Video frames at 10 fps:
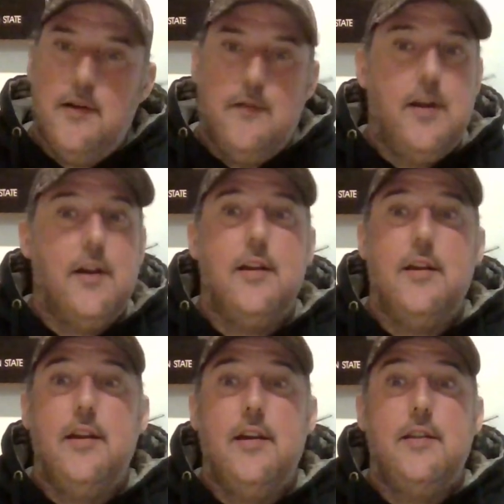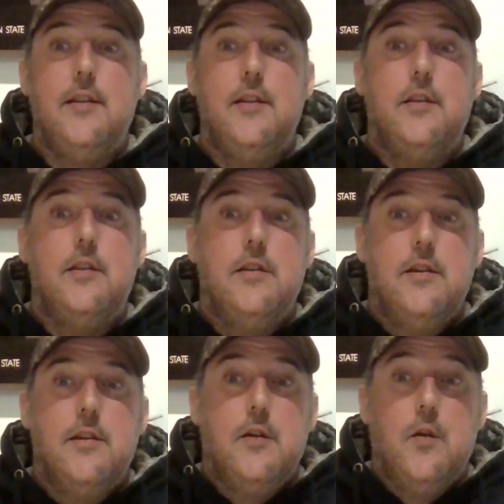of area
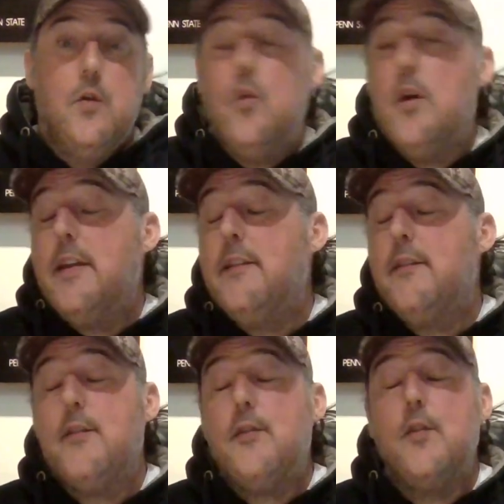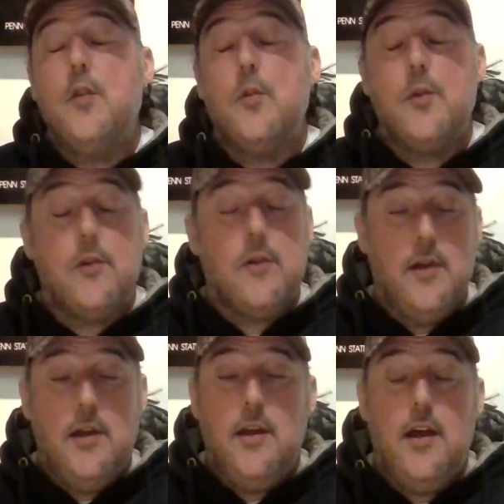where it gets super
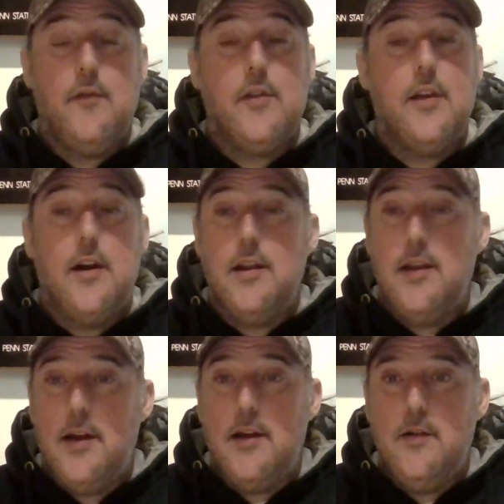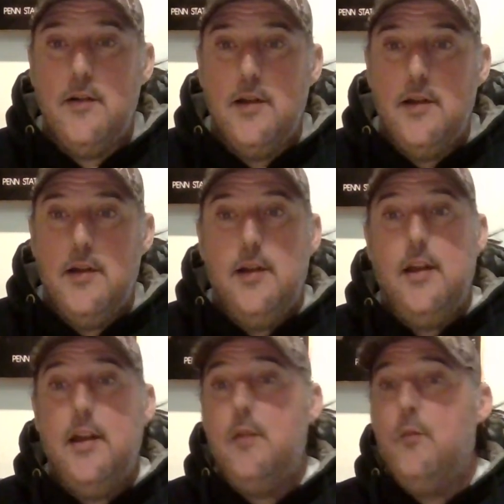heavily hunted now.
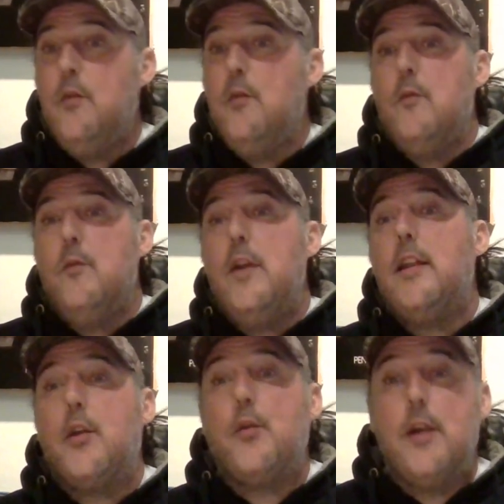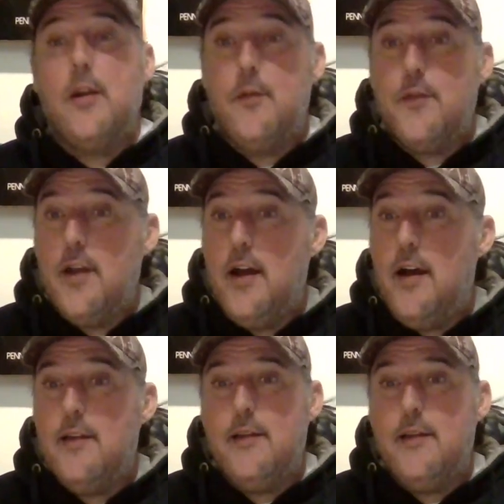And we had like 3 groups of guys